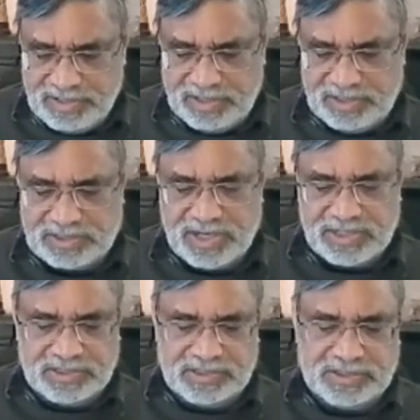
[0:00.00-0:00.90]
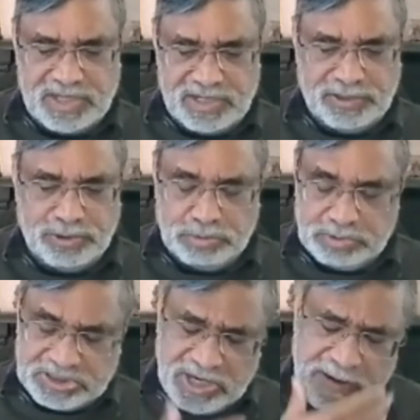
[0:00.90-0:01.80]
these classical signs you
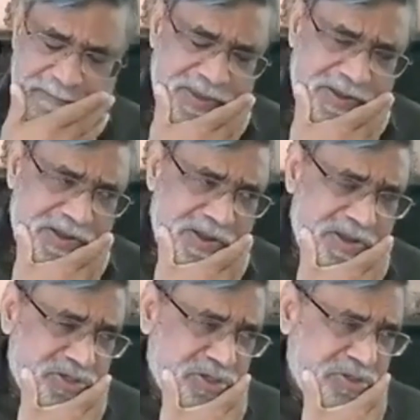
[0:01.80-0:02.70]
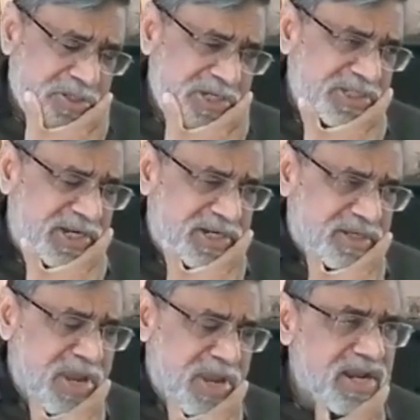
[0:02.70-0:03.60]
will see. So these are
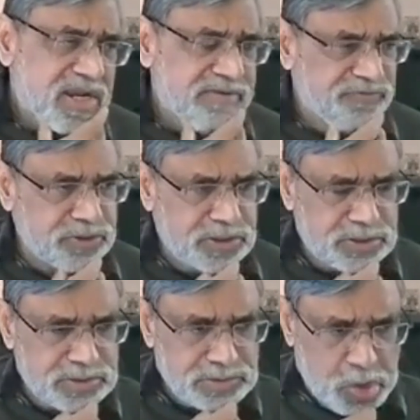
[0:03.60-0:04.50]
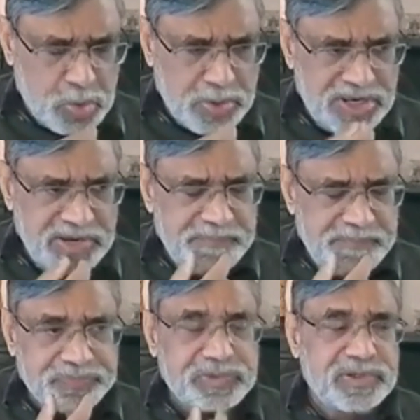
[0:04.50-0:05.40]
the mainly for the lower
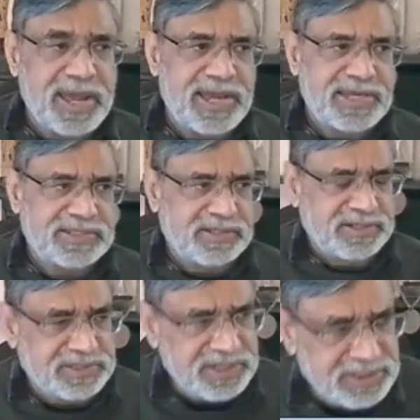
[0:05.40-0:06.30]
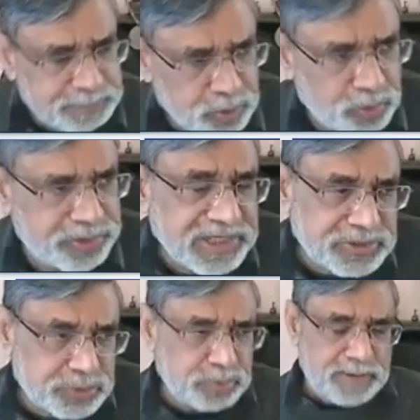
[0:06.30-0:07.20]
limb. As the disease
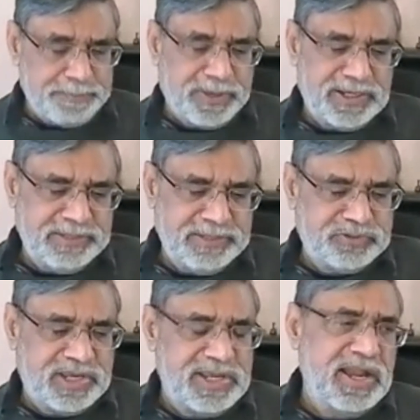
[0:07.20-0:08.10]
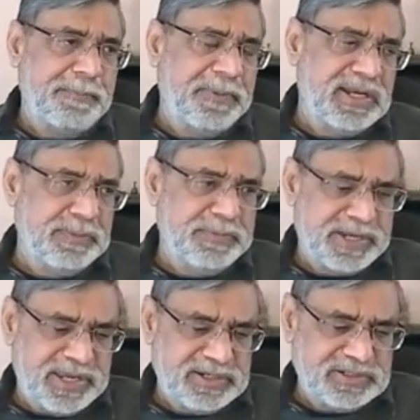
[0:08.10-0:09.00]
progresses to upper limbs, upper limb
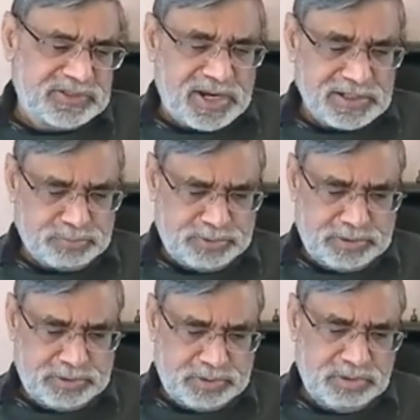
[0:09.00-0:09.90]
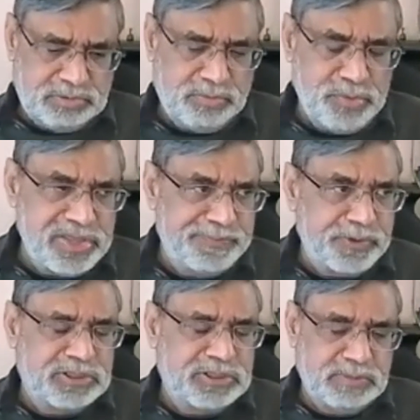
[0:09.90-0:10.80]
again, it starts with the
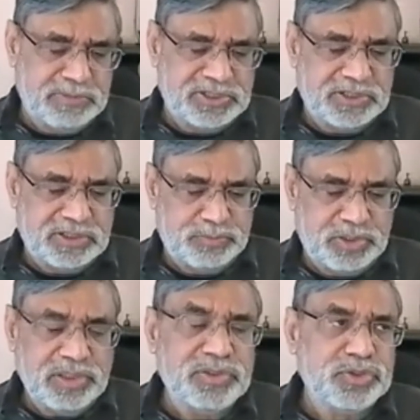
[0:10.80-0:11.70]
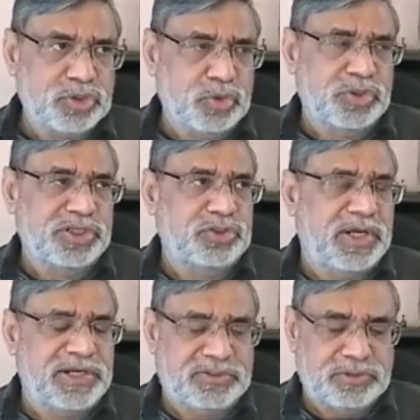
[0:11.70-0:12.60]
proximal muscle of the shoulder
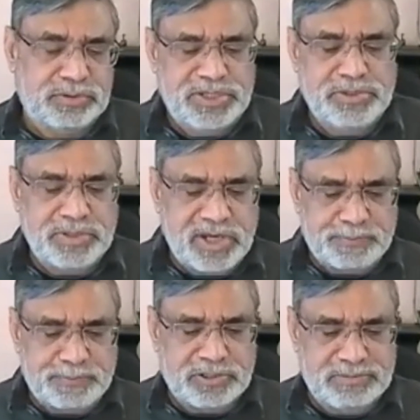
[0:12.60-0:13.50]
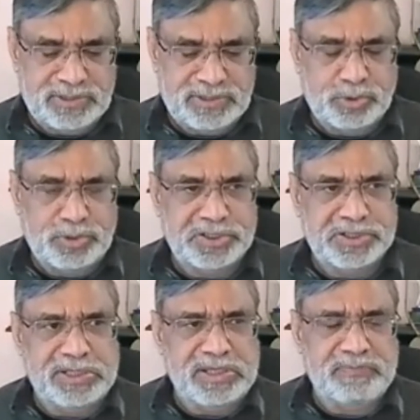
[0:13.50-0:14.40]
joint. So when you get proximal
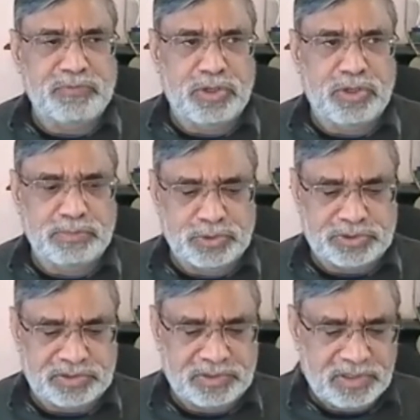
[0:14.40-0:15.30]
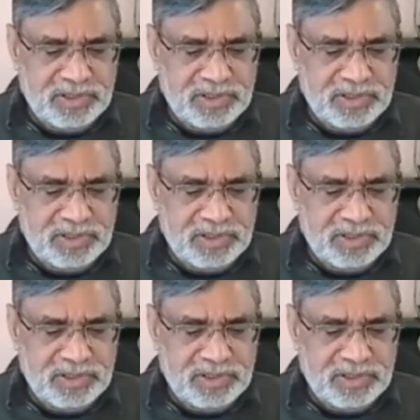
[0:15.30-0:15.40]
shoulder become almost